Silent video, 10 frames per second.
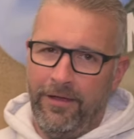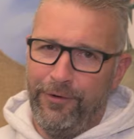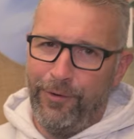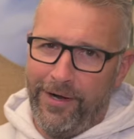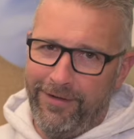
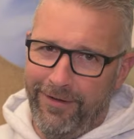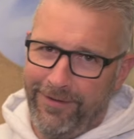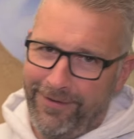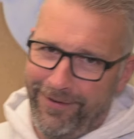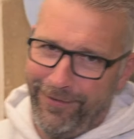Grey
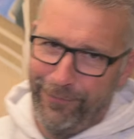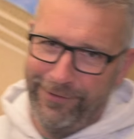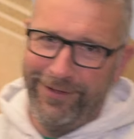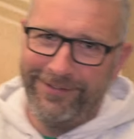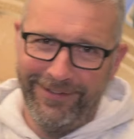Duck,
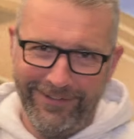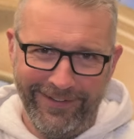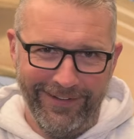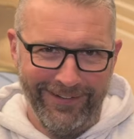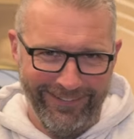
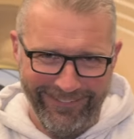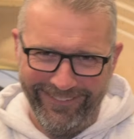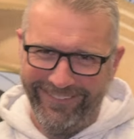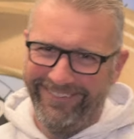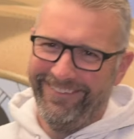reluctantly.
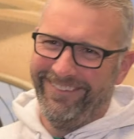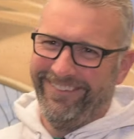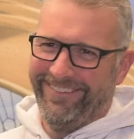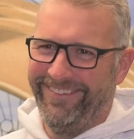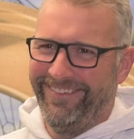
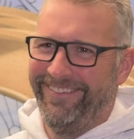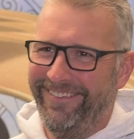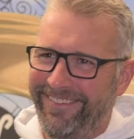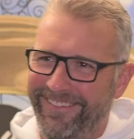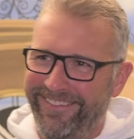
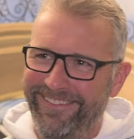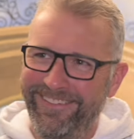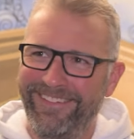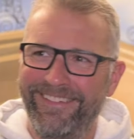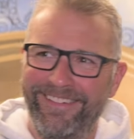Pop or
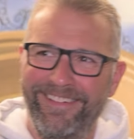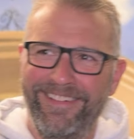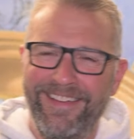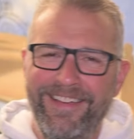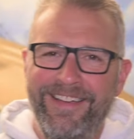soda?
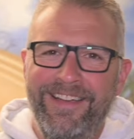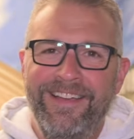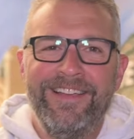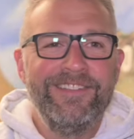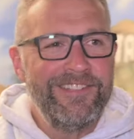
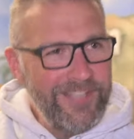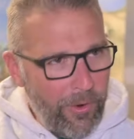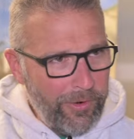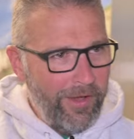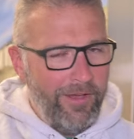
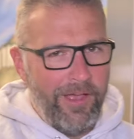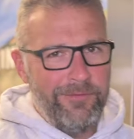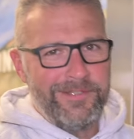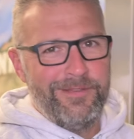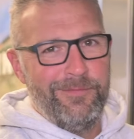Soda. I
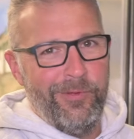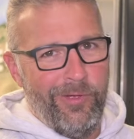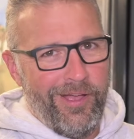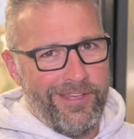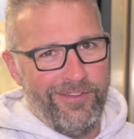was in
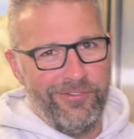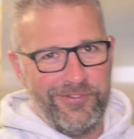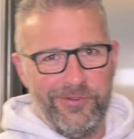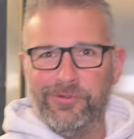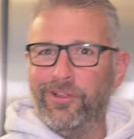Milwaukee for
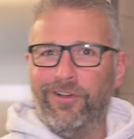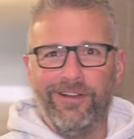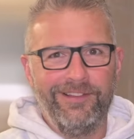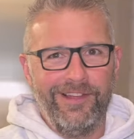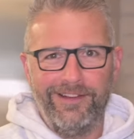too
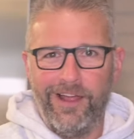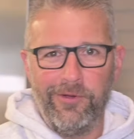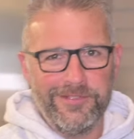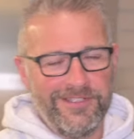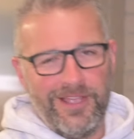long that now
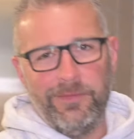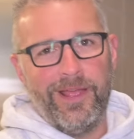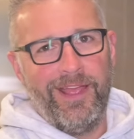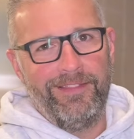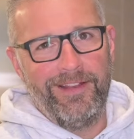it's just in my
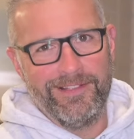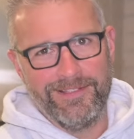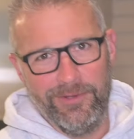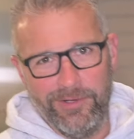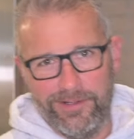head that it's
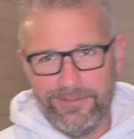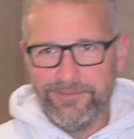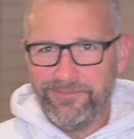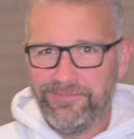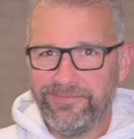soda.
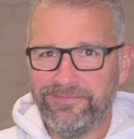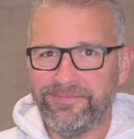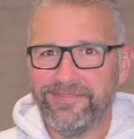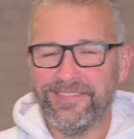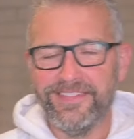
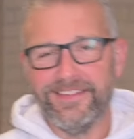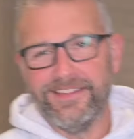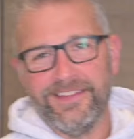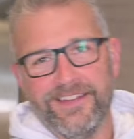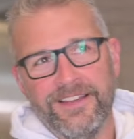Hot dish
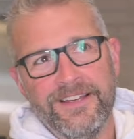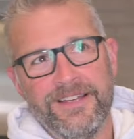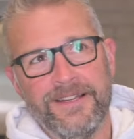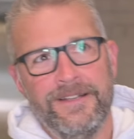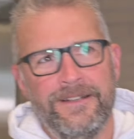or
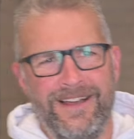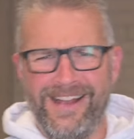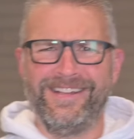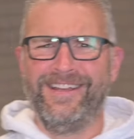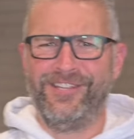casserole?
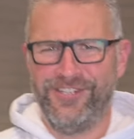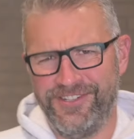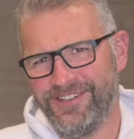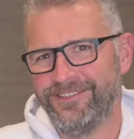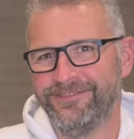Hot dish.